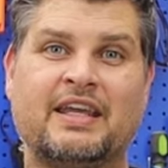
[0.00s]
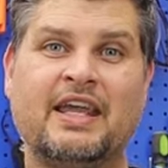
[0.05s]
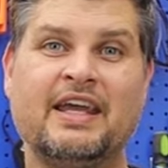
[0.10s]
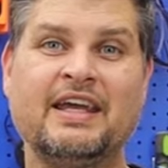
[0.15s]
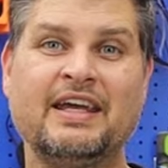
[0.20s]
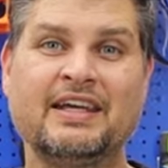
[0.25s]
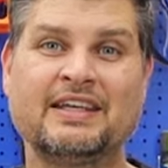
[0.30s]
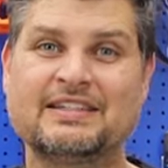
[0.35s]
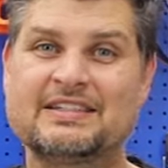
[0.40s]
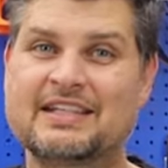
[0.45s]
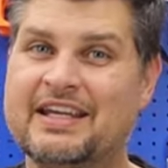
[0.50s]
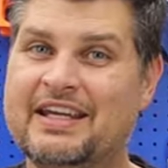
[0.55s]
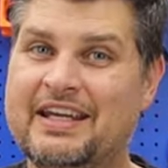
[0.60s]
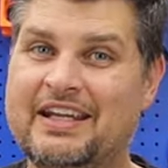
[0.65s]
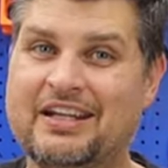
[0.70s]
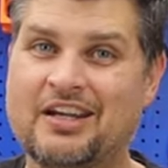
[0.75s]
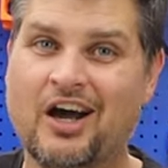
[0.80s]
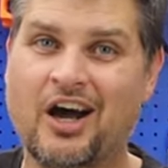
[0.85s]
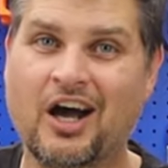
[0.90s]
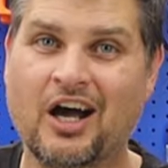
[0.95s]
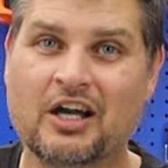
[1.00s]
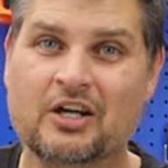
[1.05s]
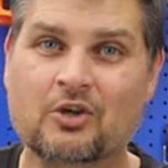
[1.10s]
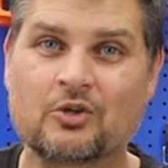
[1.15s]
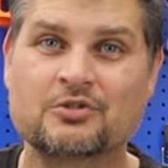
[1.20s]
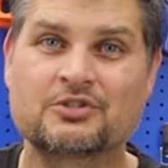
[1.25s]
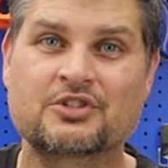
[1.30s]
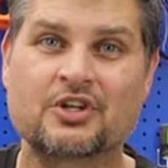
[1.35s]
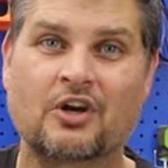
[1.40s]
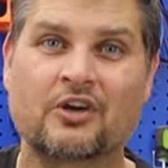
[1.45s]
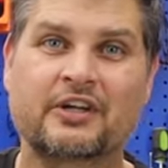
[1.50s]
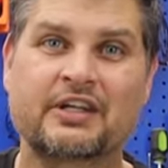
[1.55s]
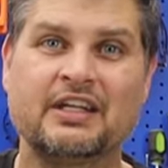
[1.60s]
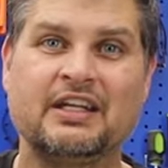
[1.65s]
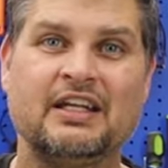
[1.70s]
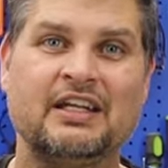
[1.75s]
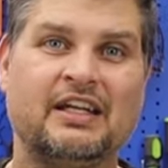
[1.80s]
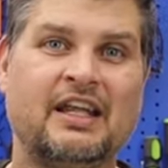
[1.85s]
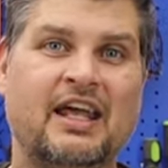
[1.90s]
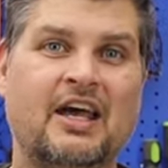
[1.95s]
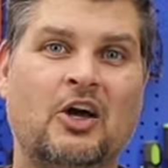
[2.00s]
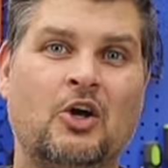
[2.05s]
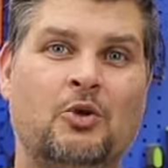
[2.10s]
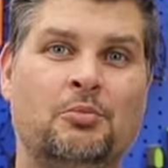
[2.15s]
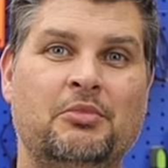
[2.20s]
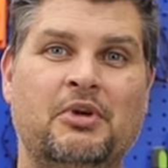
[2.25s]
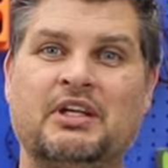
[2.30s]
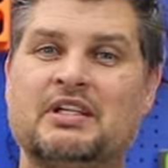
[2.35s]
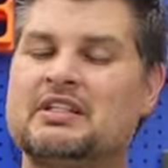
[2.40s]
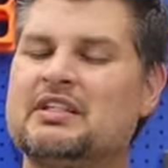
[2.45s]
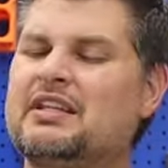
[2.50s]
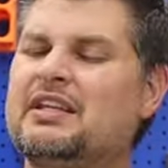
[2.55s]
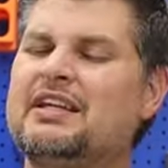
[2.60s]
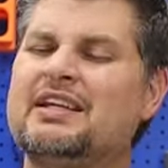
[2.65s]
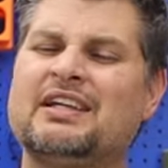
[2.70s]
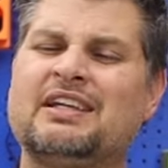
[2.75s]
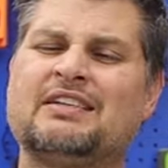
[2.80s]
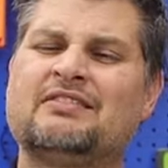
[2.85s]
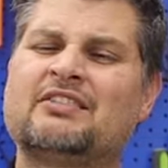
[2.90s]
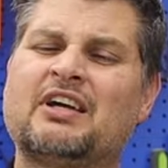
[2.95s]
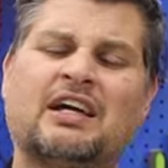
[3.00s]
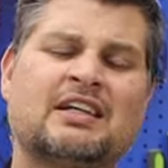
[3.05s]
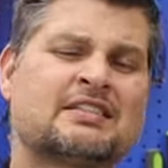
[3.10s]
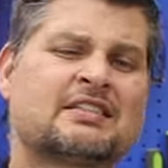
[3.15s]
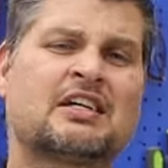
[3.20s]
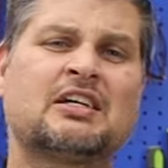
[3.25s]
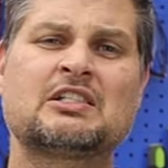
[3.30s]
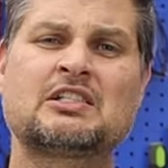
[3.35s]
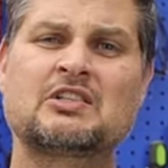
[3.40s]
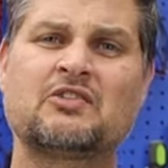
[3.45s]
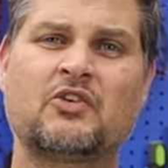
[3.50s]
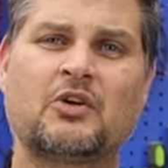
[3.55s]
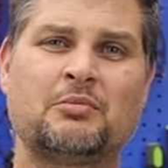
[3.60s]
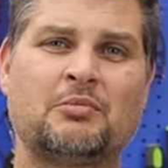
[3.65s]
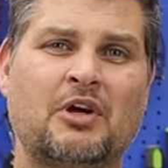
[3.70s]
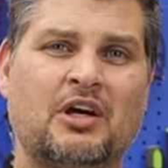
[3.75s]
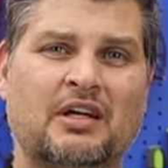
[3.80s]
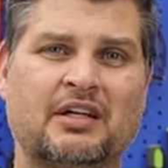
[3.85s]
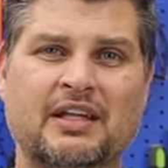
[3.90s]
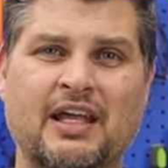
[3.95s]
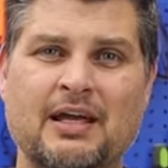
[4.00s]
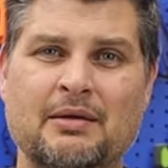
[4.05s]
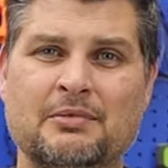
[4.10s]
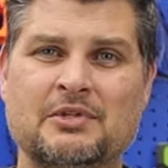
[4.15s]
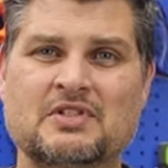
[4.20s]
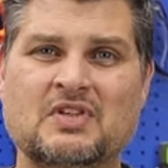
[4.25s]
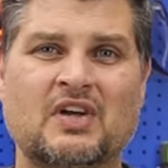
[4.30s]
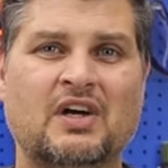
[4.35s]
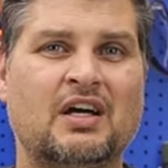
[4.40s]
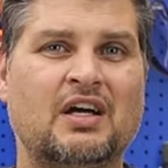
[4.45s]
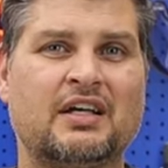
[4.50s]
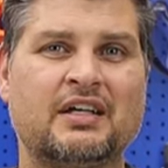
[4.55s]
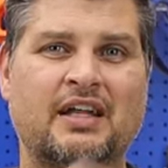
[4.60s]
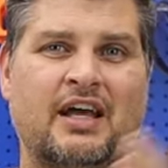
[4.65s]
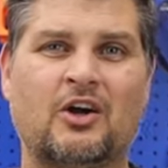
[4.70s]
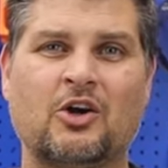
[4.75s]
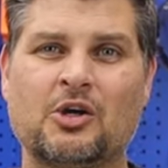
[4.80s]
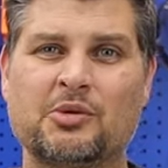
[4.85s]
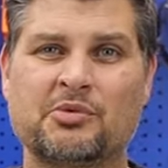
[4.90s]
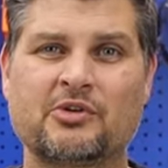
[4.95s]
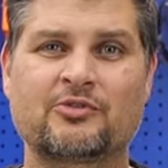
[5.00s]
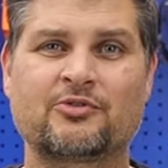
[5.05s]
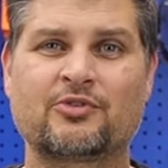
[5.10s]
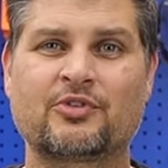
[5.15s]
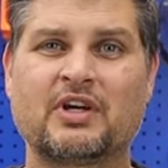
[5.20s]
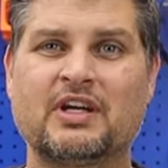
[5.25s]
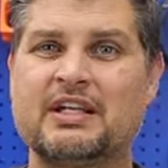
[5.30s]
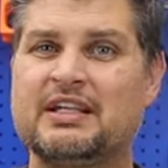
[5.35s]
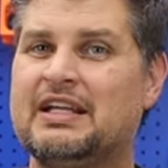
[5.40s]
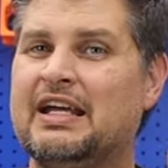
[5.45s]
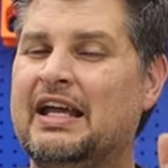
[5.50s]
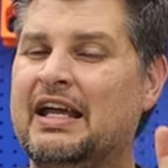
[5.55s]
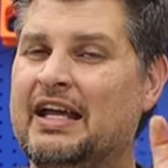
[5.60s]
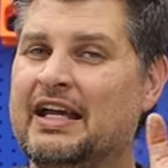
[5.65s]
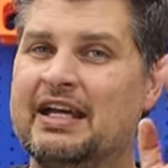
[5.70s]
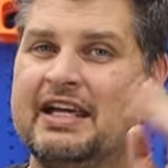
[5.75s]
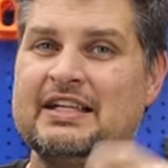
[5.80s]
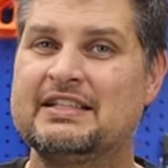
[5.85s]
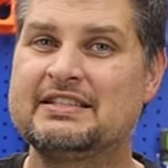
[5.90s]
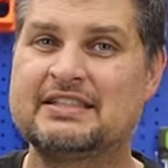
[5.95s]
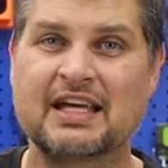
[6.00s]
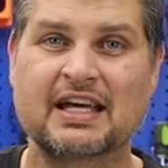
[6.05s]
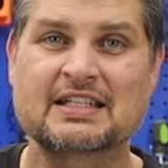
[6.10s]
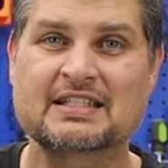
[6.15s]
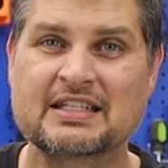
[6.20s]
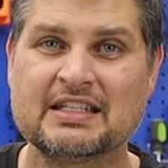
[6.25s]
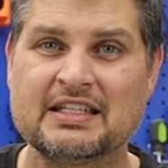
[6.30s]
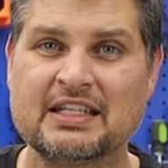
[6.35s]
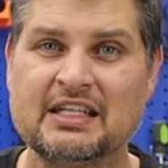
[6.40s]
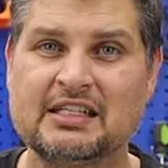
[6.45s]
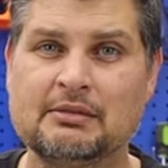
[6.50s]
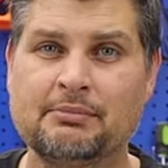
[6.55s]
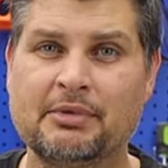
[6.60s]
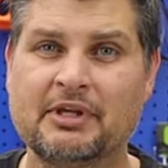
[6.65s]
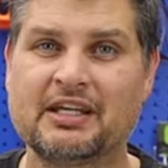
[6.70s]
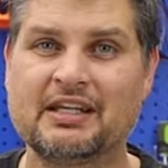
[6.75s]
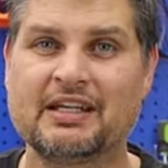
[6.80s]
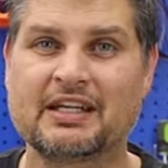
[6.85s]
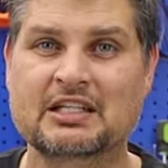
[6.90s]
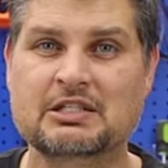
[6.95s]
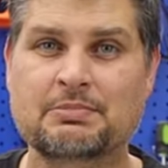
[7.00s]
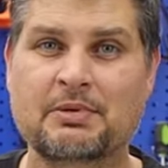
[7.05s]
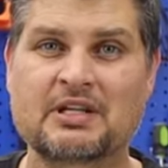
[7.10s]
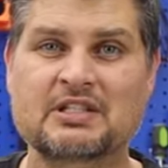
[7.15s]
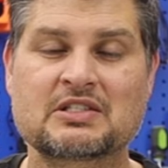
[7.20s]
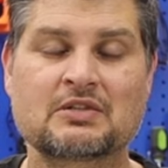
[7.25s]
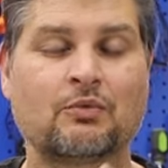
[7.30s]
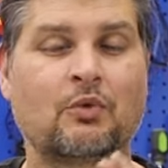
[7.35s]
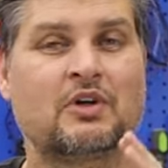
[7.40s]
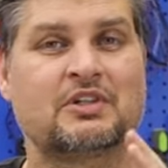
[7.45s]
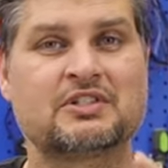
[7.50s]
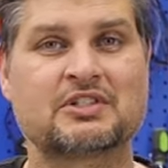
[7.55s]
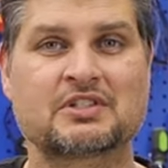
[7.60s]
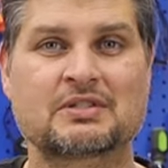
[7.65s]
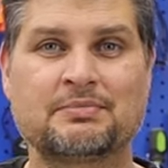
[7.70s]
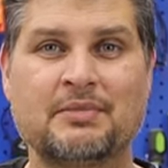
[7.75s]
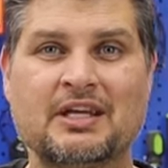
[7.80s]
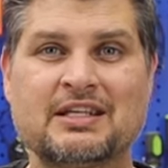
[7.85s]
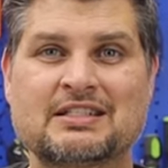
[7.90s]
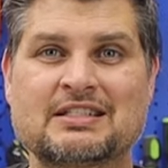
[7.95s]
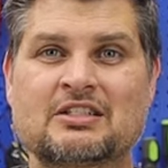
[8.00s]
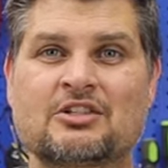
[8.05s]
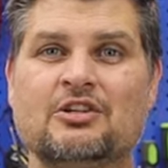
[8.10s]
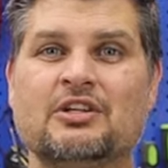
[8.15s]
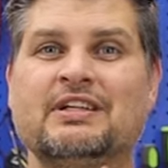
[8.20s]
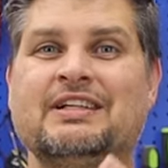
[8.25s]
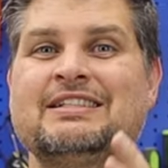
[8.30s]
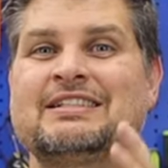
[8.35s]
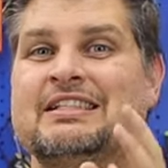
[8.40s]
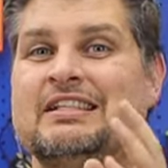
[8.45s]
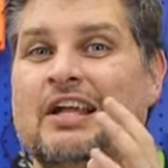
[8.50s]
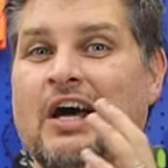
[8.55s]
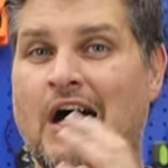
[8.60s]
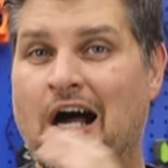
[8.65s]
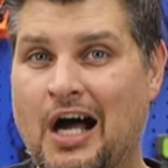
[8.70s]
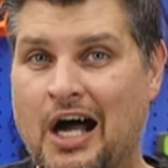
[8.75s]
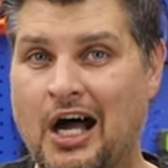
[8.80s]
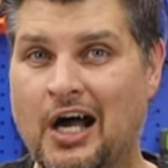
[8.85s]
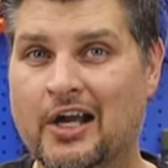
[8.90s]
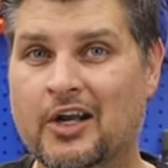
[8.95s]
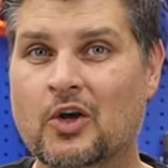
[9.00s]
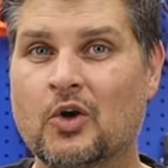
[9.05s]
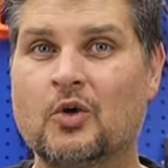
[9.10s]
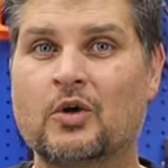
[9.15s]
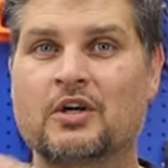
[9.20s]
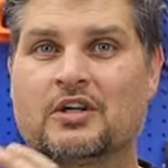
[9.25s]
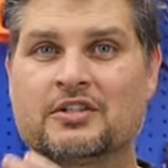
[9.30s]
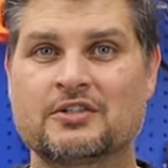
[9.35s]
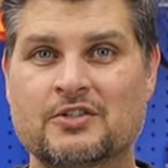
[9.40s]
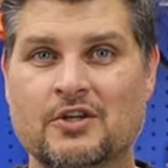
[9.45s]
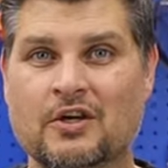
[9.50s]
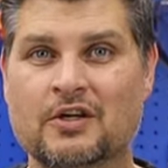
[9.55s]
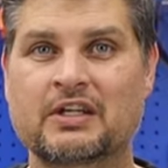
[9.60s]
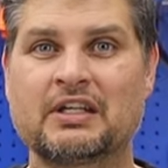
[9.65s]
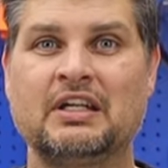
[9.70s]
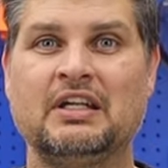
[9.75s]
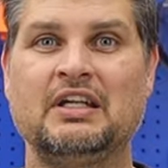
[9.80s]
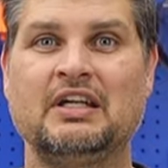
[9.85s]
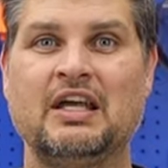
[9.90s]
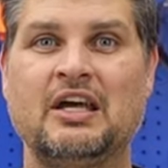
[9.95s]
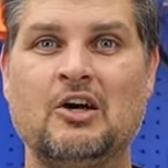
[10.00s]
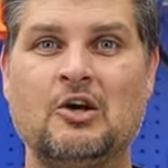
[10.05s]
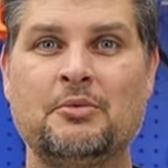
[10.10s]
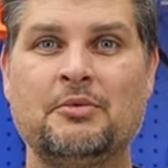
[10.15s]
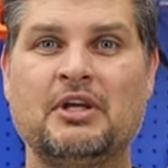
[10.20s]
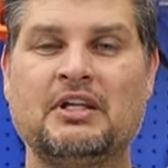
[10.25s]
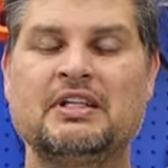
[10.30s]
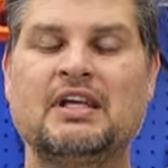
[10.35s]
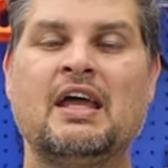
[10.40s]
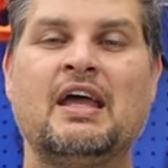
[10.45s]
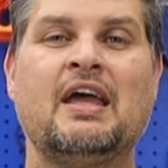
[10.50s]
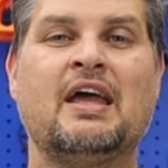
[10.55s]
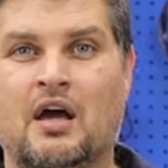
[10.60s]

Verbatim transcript: Kit an auto darkening helmet. They got tons of them on Amazon, at Harbor Freight. It doesn't need to be an expensive one, just make sure it's an auto darkening helmet.